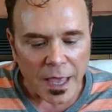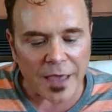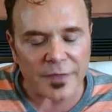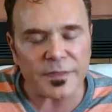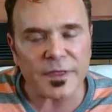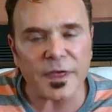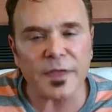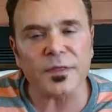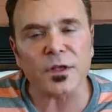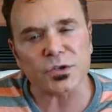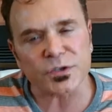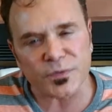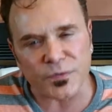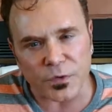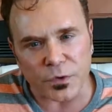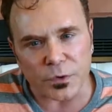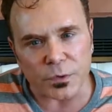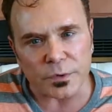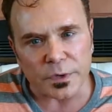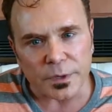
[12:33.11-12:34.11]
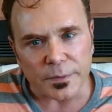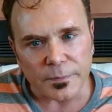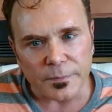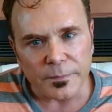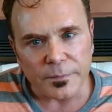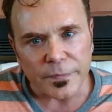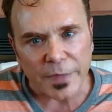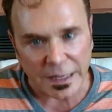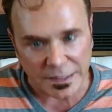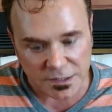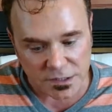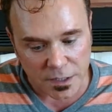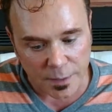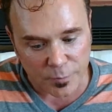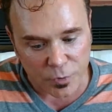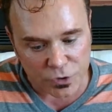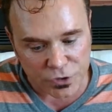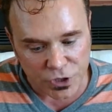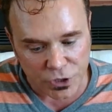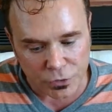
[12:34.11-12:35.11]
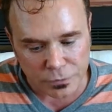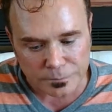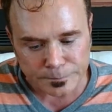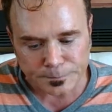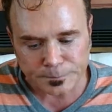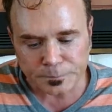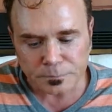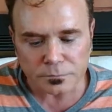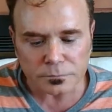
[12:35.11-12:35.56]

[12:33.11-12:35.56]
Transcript: And then there's food. That's number 2.